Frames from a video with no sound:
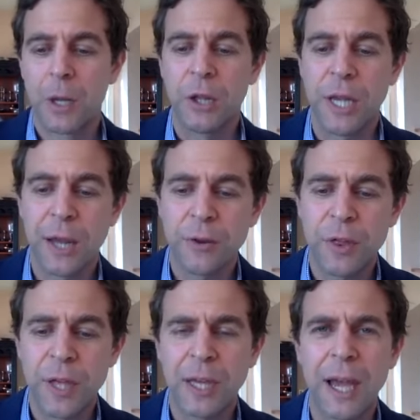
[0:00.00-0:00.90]
The other
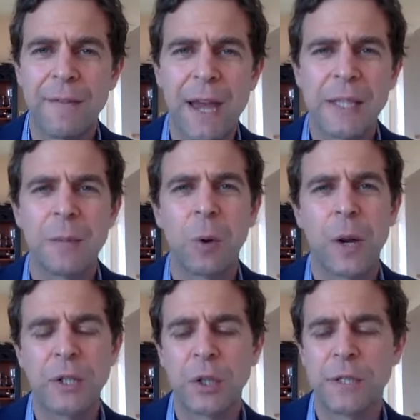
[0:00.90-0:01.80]
thing, I've had some
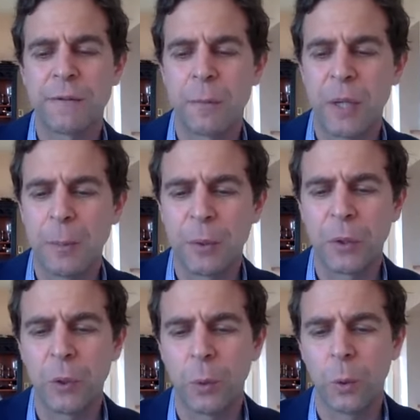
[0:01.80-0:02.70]
questions from
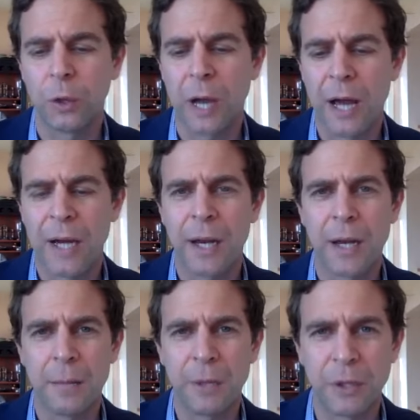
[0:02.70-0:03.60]
people who were on
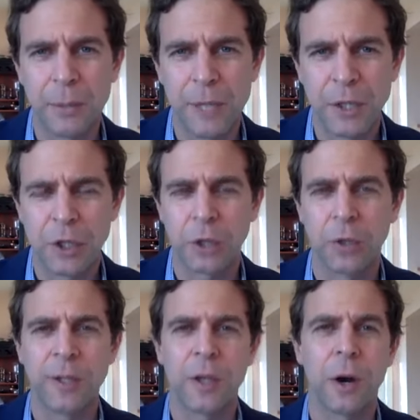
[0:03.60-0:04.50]
unemployment
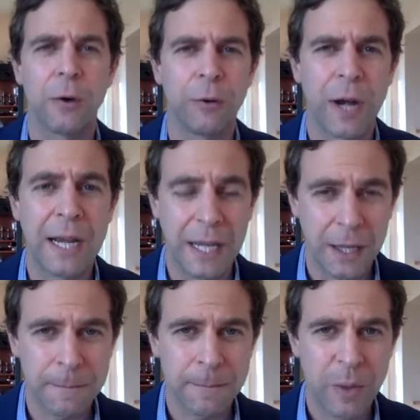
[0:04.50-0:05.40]
insurance
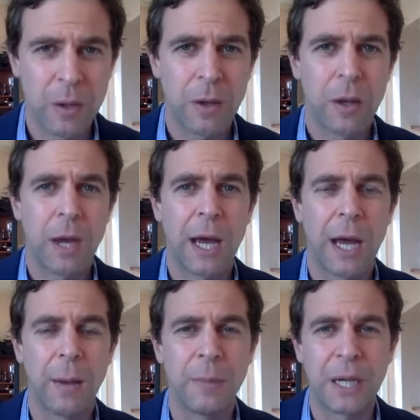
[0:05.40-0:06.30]
already
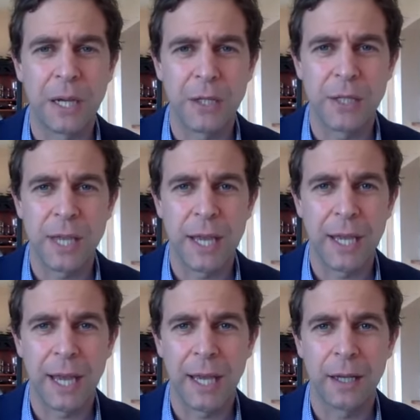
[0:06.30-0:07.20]
uh, because
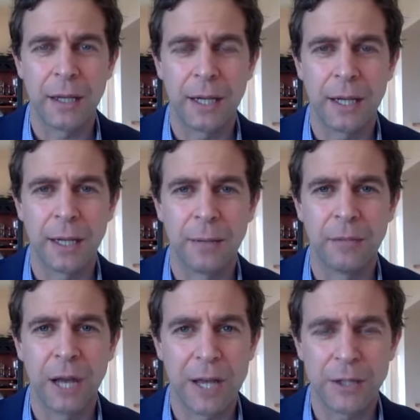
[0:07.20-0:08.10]
they had
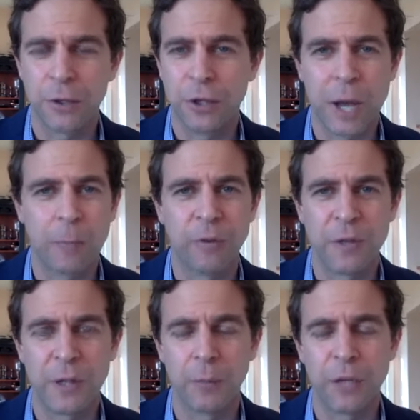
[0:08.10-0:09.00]
um, lost their job for
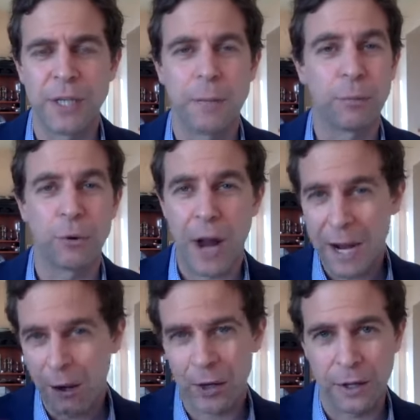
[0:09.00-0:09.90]
some reason
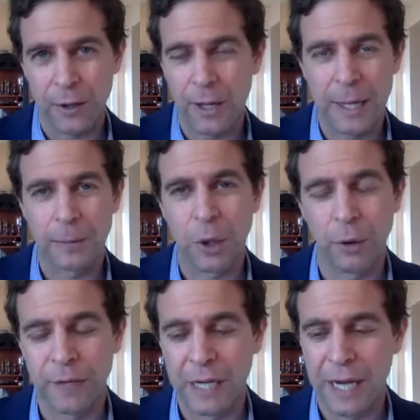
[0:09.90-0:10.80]
prior to um,
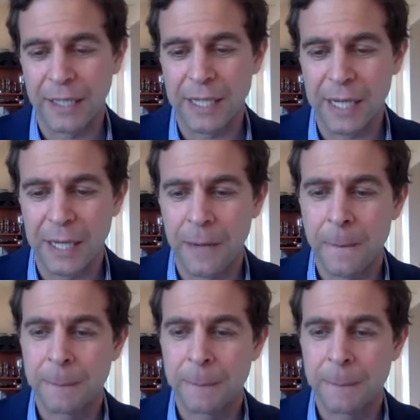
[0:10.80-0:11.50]
COVID 19.